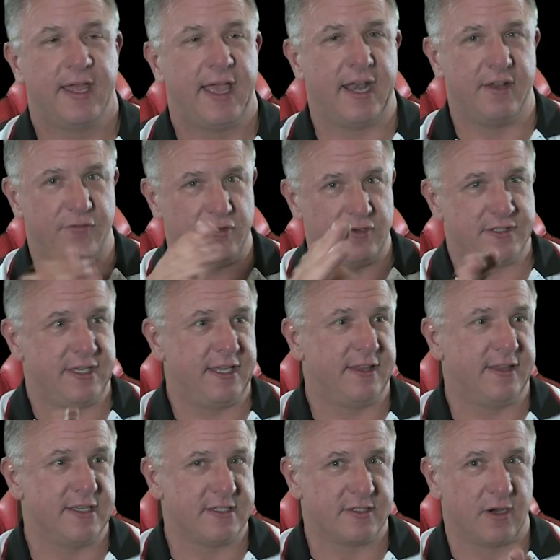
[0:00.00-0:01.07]
and if you've seen
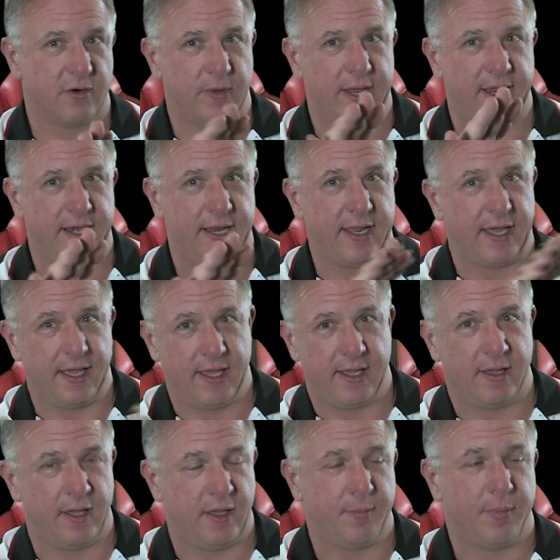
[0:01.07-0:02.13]
this already, I
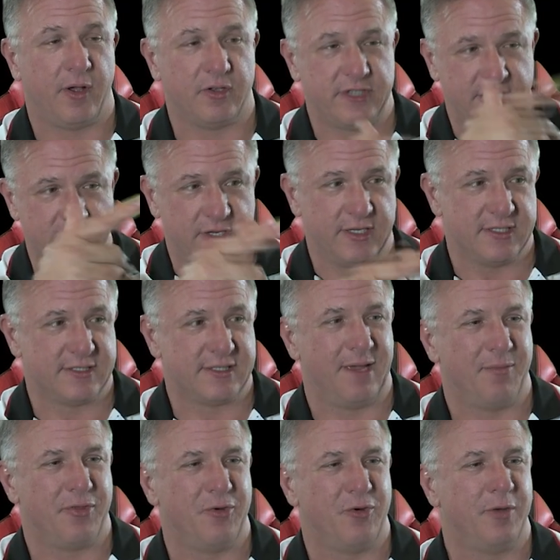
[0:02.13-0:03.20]
apologize, you can
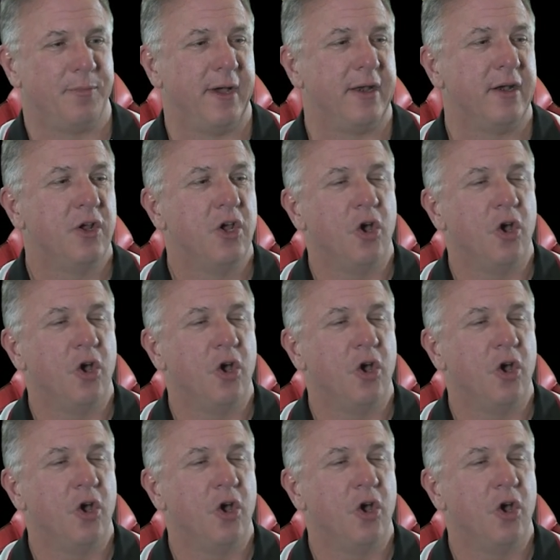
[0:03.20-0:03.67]
skip through it, but